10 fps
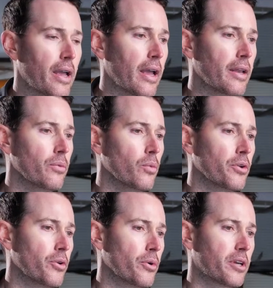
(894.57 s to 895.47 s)
And
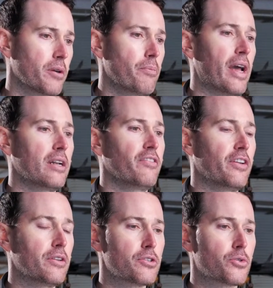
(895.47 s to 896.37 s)
when you're in a competitive
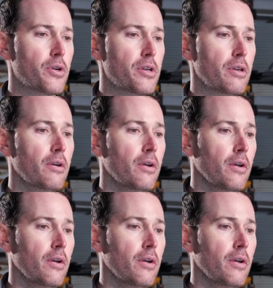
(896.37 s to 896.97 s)
industry